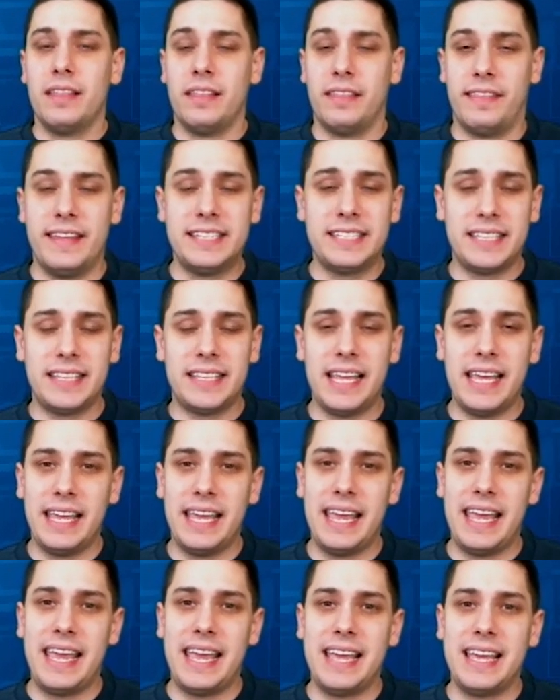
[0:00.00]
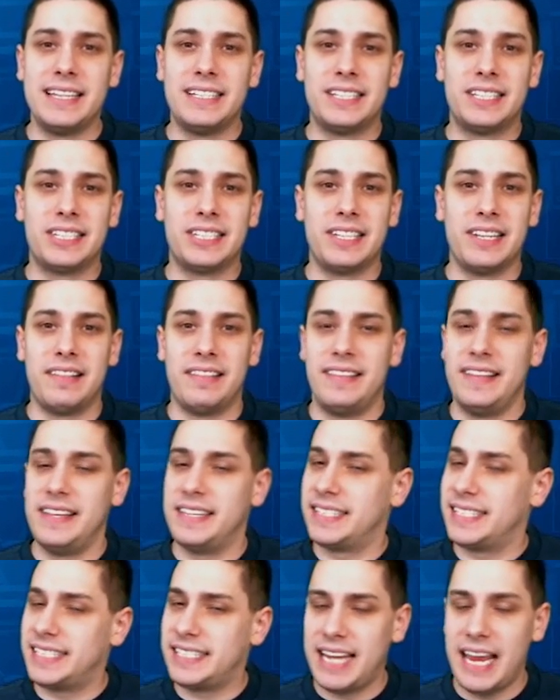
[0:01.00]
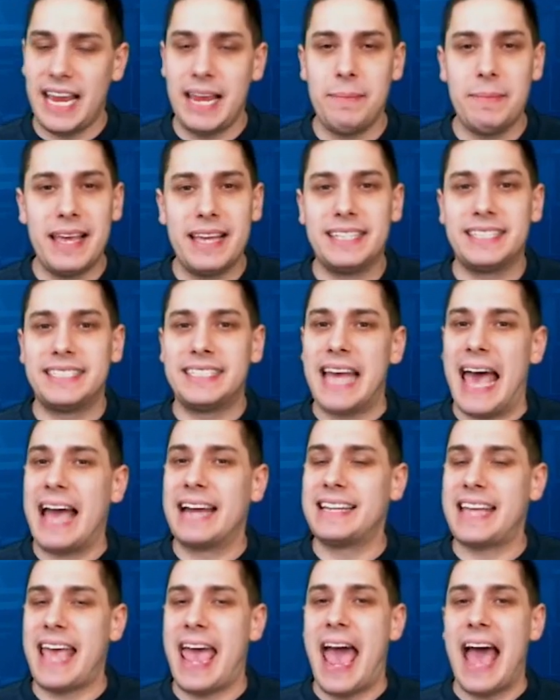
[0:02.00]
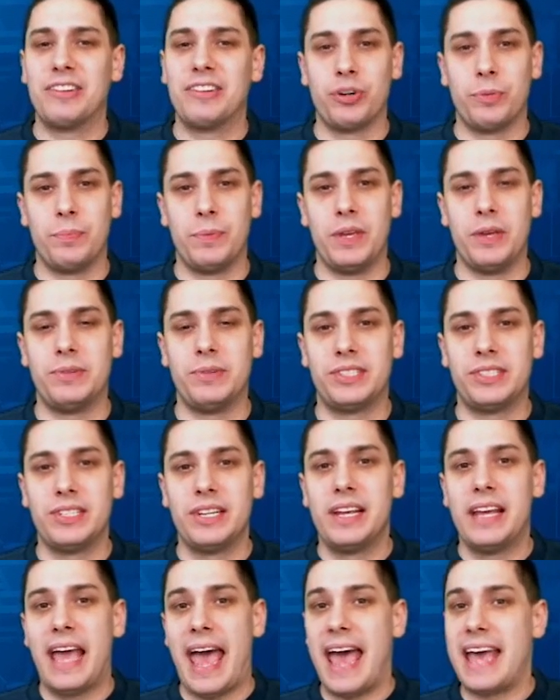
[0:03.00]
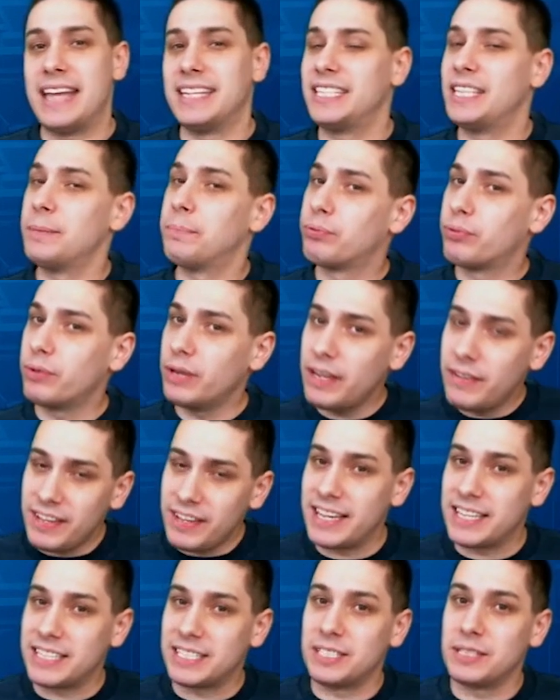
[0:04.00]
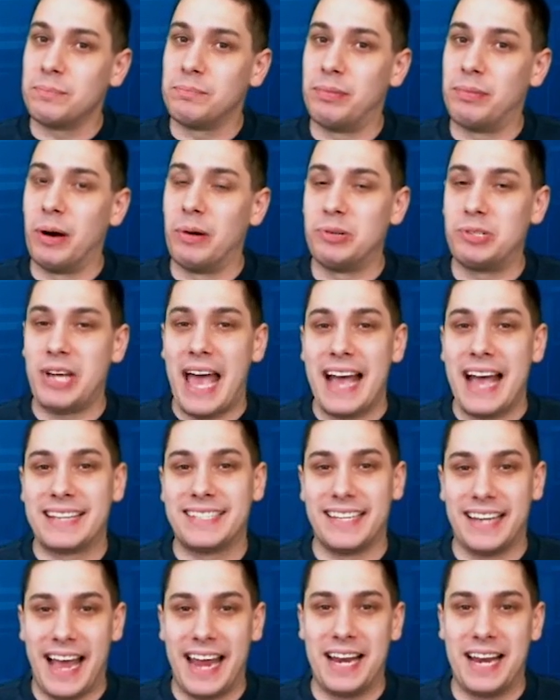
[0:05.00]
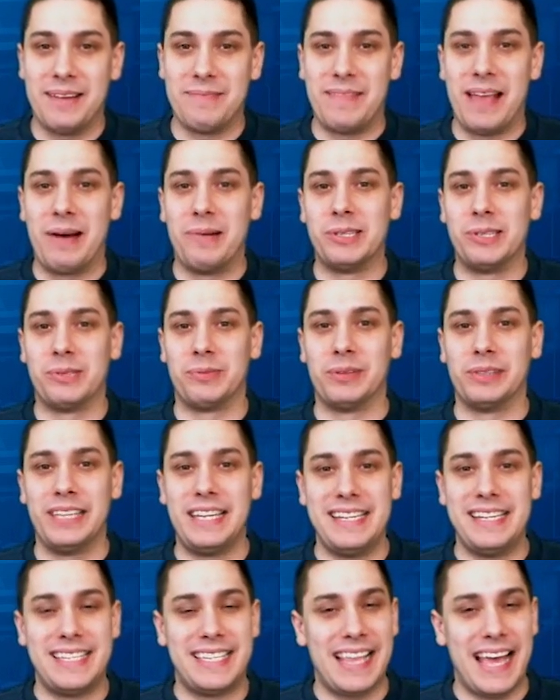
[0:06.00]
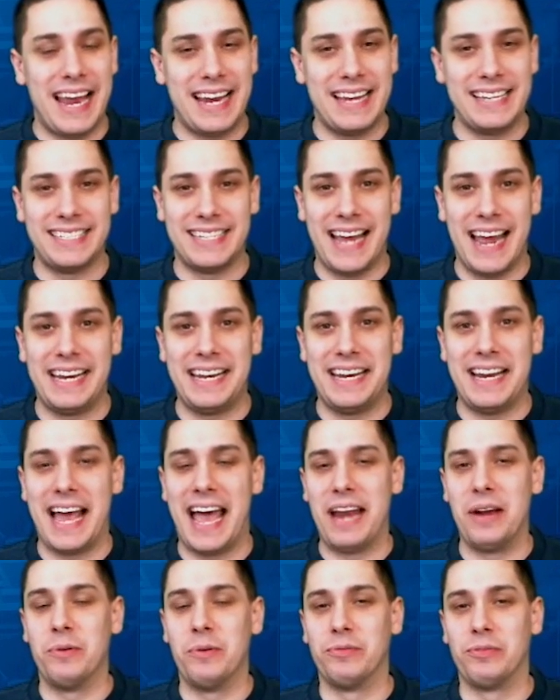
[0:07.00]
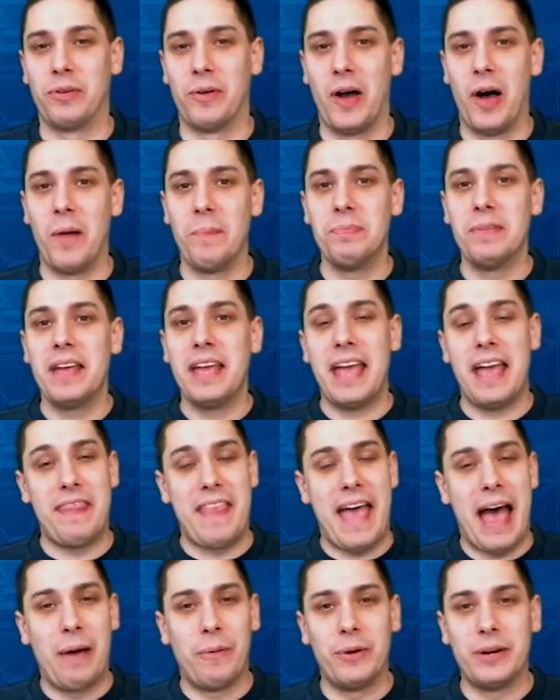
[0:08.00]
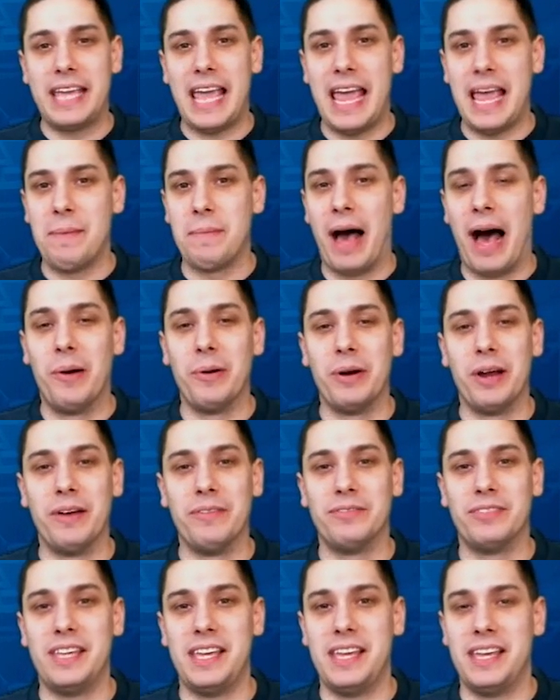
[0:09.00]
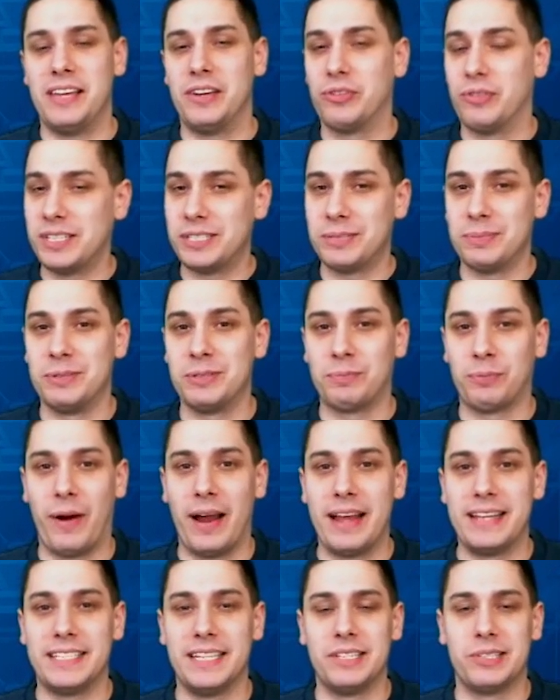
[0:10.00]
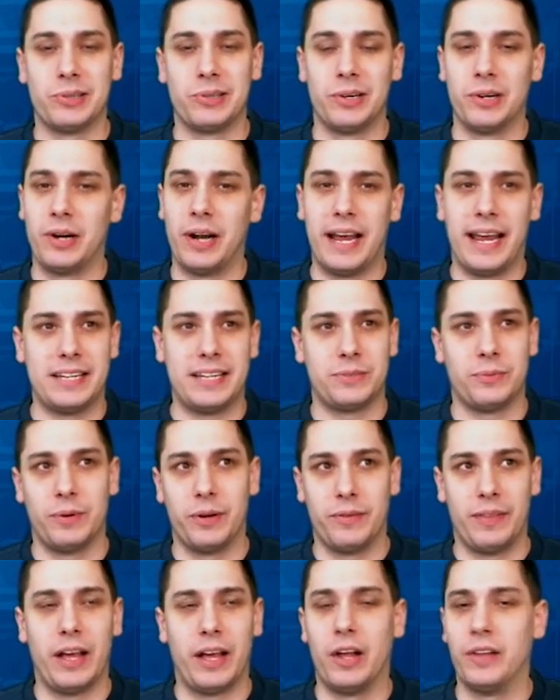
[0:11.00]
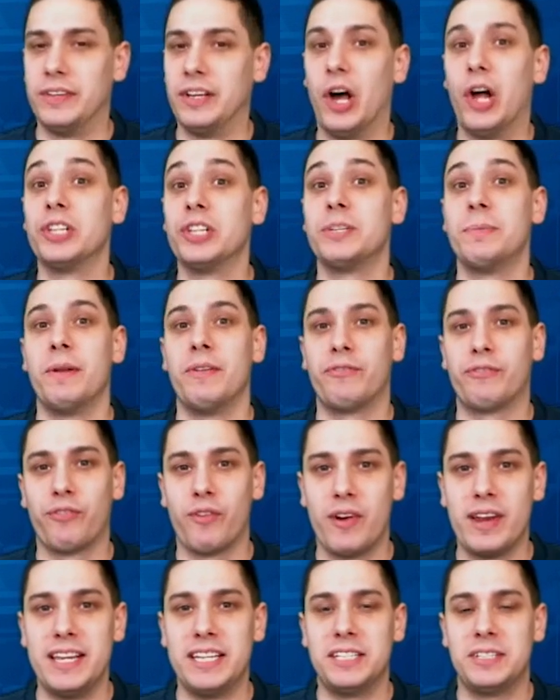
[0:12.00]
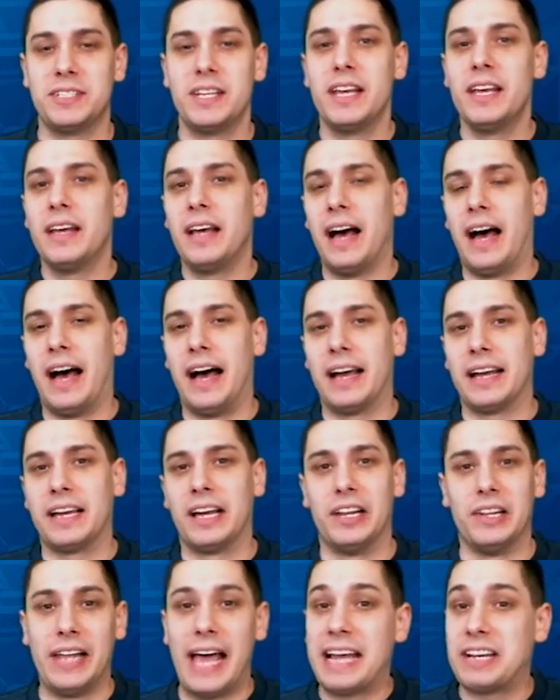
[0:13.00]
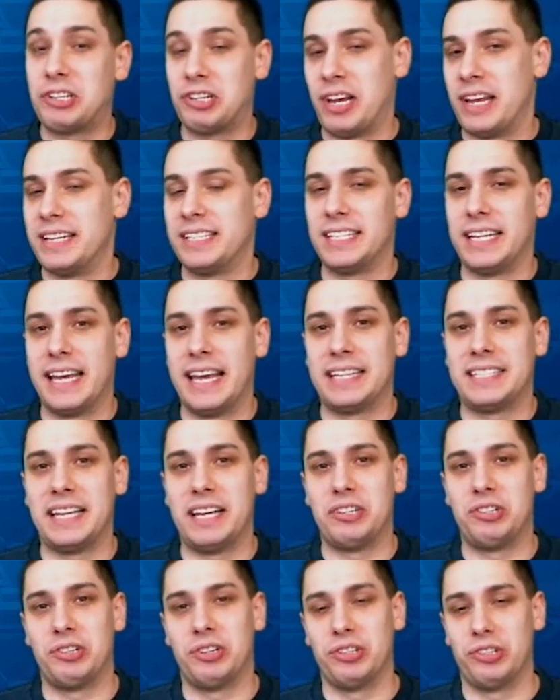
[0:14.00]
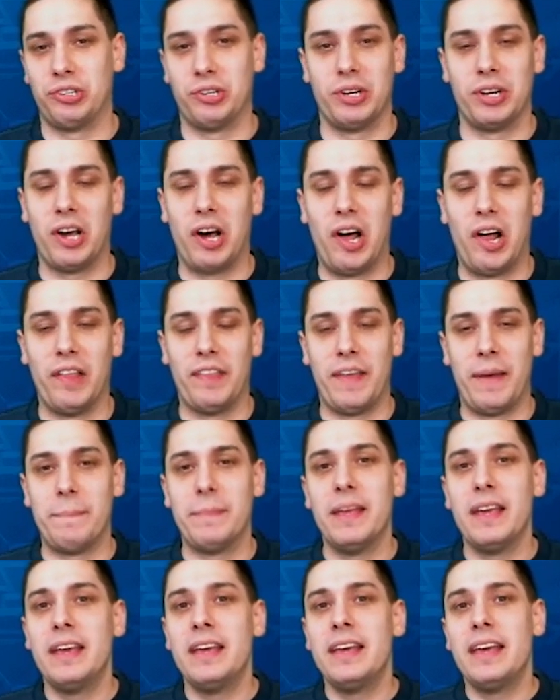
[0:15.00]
This thing is the same exact attributes as the previous Bo Jackson item that was released that is 99 overall. And that one came out of the Christmas presents, or I guess what are they called? The Ultimate Freeze uh, collections, I guess I sh should call them.